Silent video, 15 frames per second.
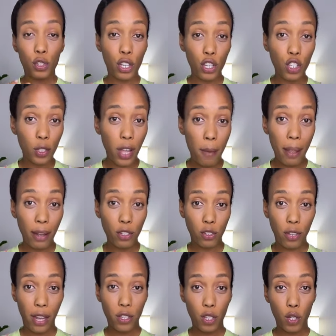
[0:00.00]
traditional ab
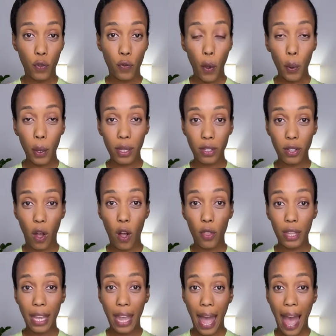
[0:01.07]
exercises focus
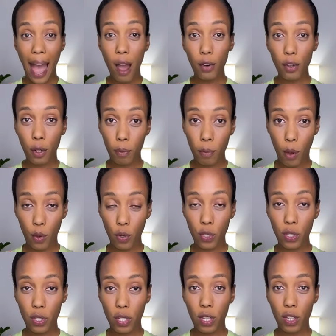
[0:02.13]
on the
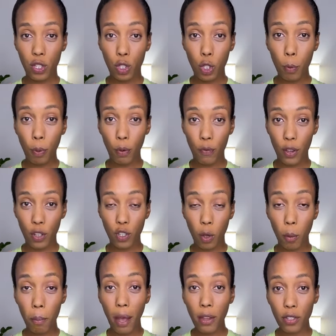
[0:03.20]
outermost
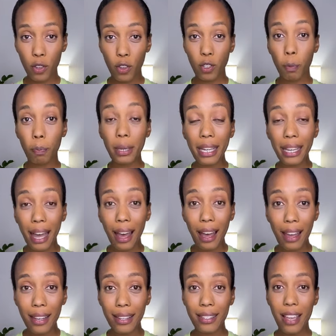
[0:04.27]
superficial muscles
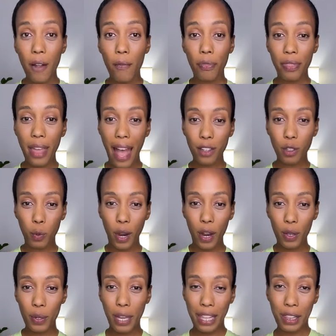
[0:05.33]
because that's
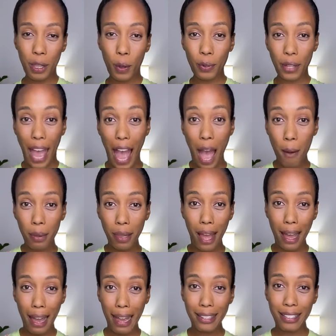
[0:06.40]
where you get those ab
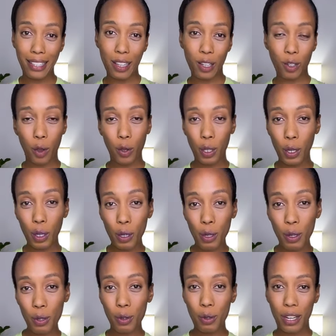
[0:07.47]
lines. It looks all
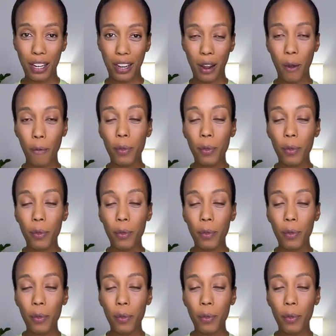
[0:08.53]
cute,